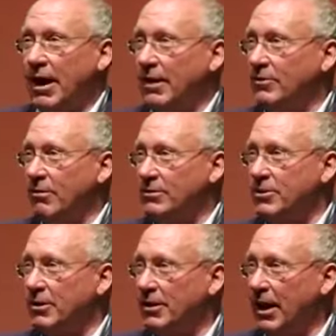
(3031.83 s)
God is always
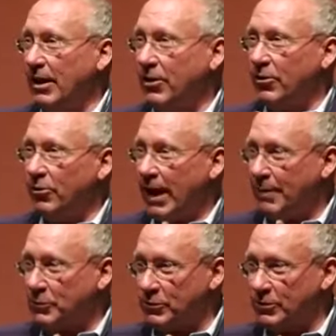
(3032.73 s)
good. I didn't know
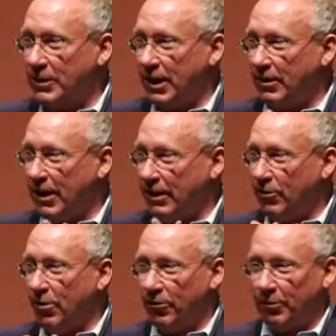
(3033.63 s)
Campus Crusade
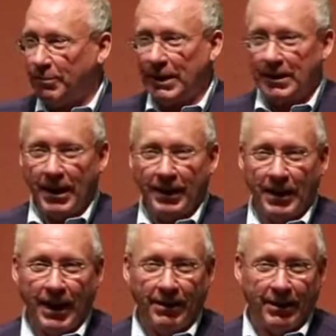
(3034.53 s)
had called their meeting that
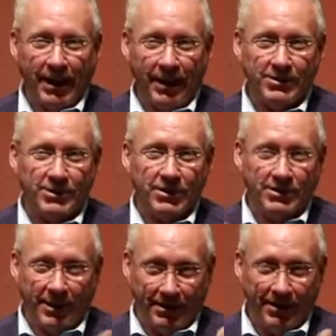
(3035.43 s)
night, and I had
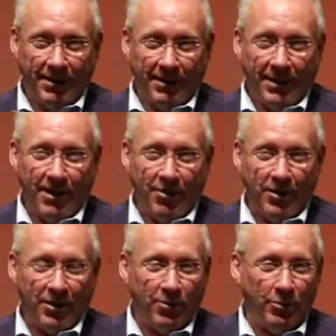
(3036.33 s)
60
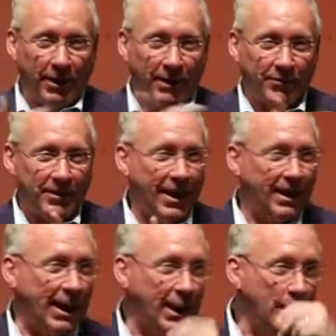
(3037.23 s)
out there who went after
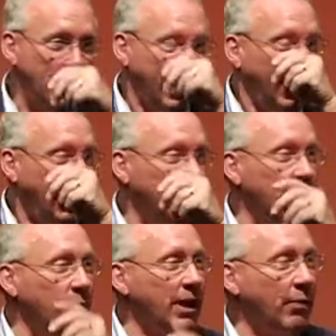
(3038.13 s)
that guy. And
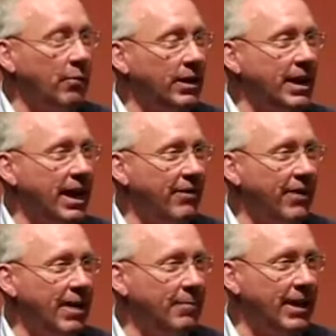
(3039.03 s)
you know what I wanted to
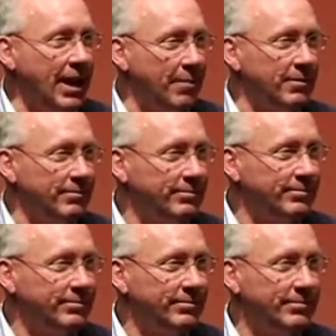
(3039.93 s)
have happen? Happened.
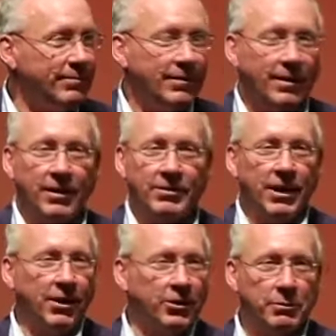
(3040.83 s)

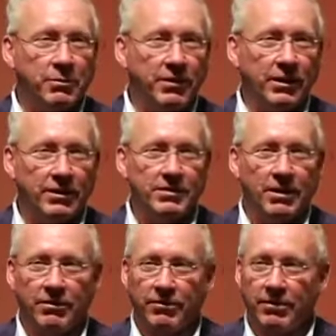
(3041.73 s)
His character revealed
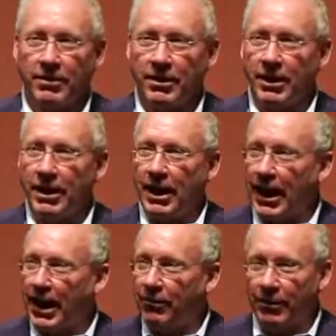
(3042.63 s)
itself. He
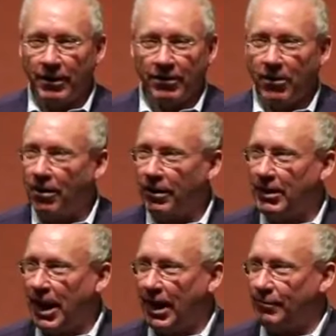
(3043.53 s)
got angry,
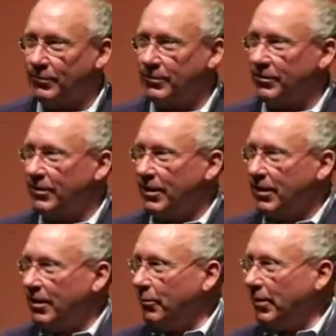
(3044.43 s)
calling names,
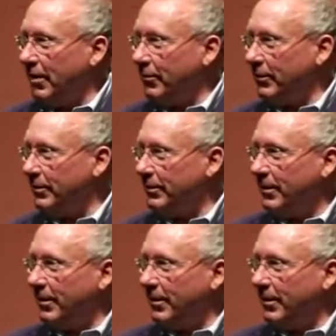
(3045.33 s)
whatever.